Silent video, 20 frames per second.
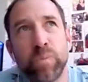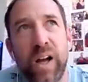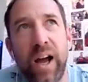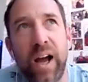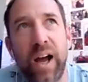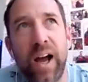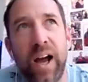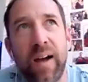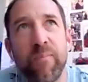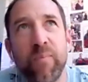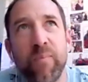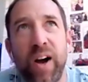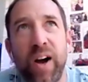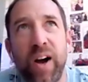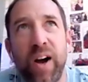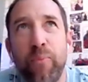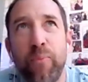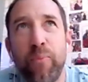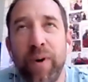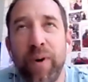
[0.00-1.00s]
I
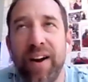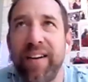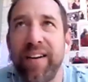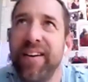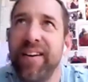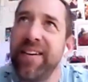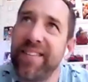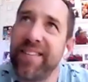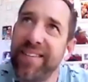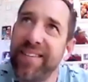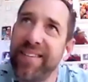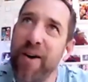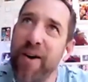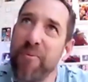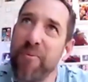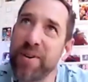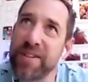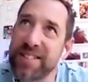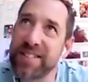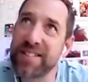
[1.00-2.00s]

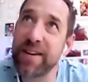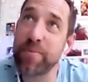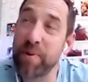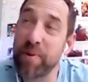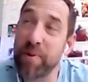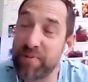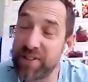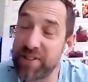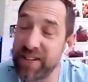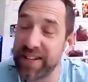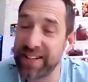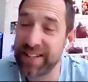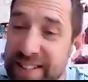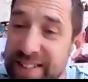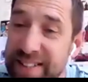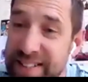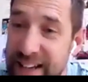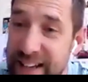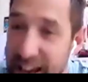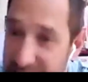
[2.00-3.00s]
wouldn't say we've
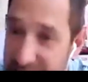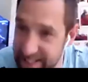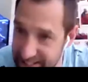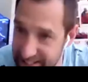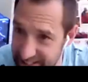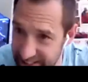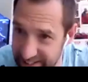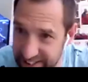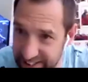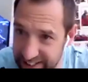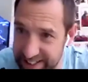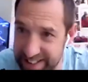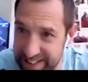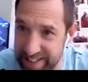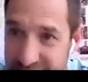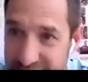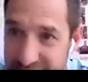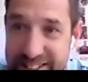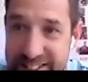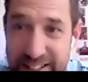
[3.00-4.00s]
tested this
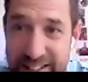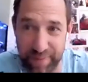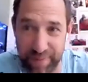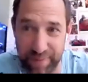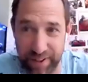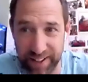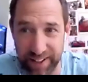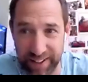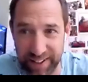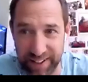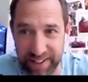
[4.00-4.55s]
scientifically.